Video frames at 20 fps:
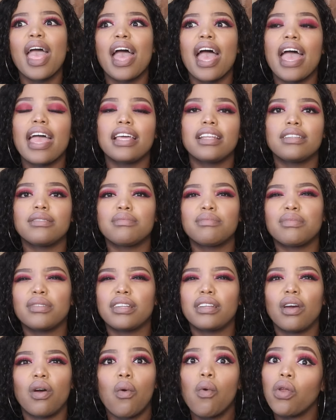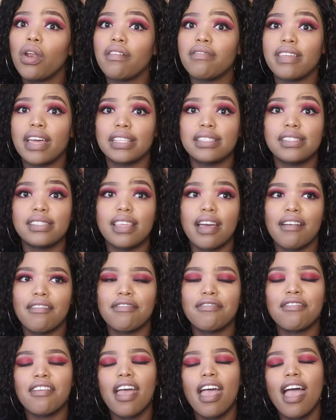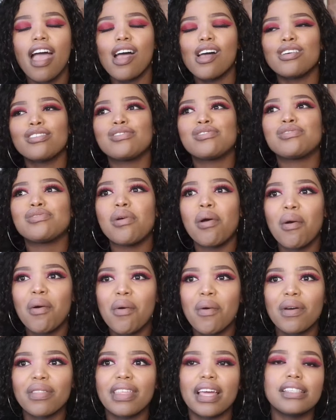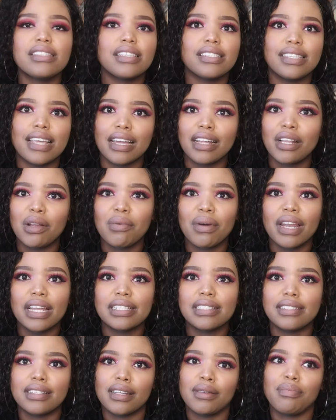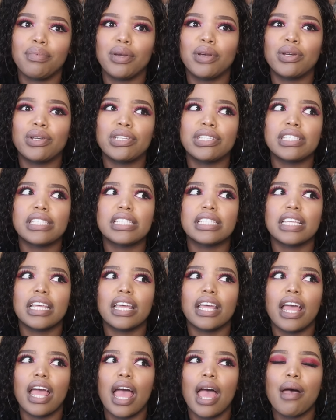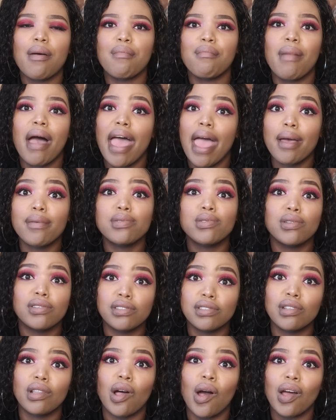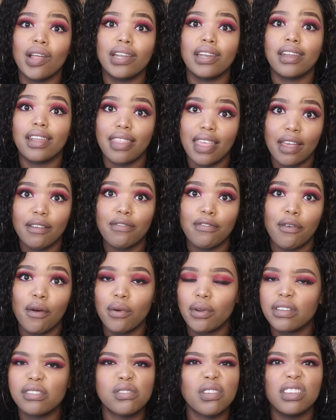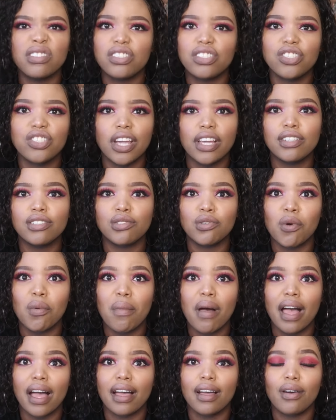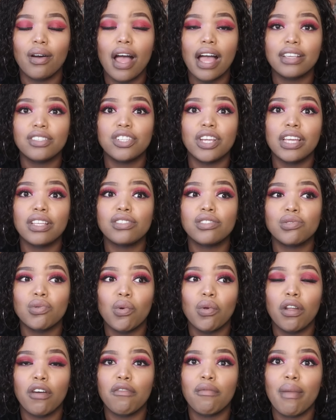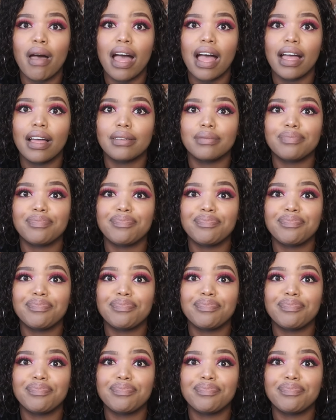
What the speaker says: and all of that stuff. So that's exactly what I did, because my apps were still on that phone. So I just changed all my, I changed all of my